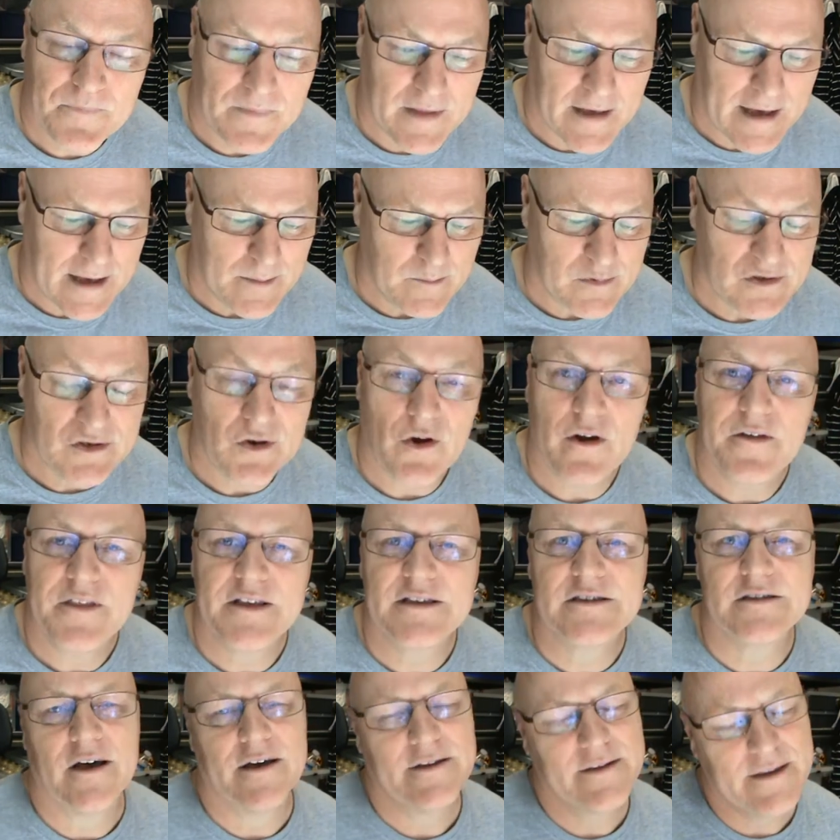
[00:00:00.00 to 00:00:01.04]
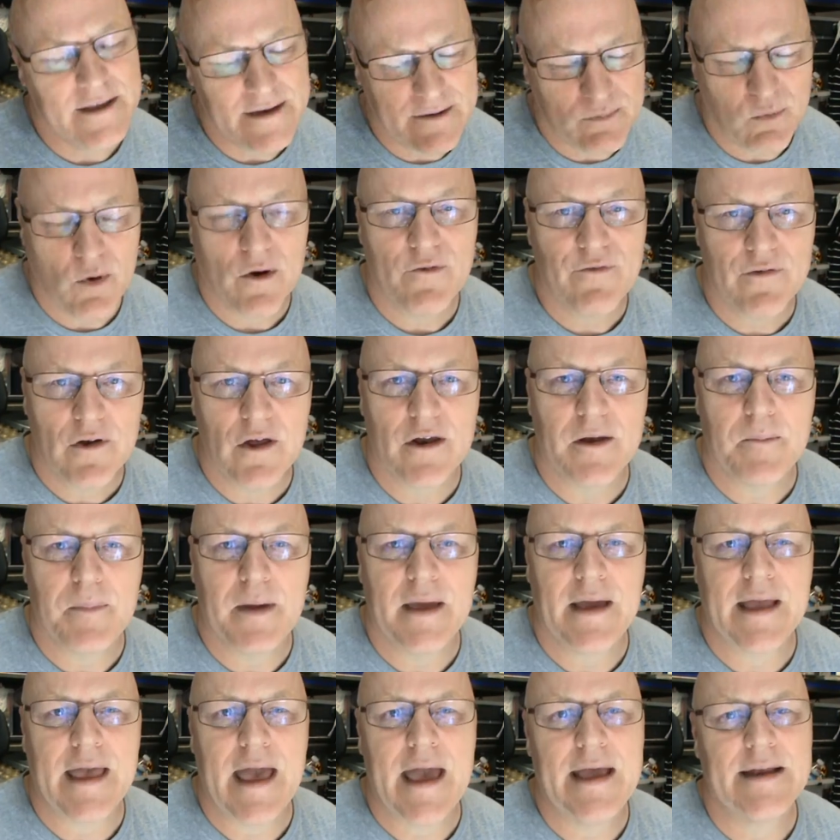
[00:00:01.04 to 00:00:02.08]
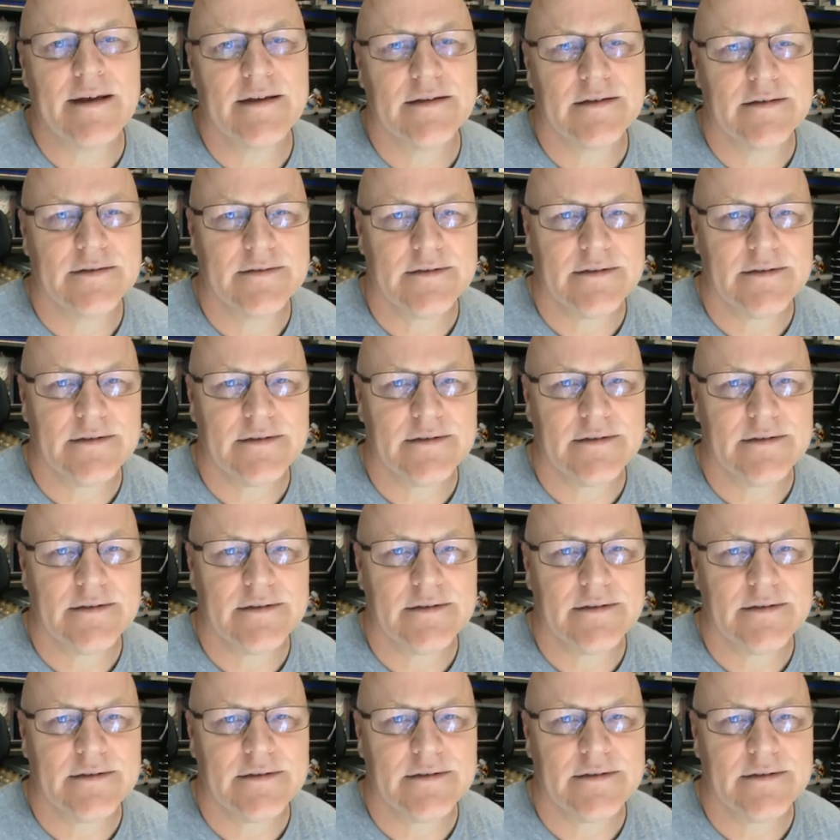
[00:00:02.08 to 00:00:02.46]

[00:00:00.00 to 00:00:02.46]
Um, sorry, this I did waffle on a bit again.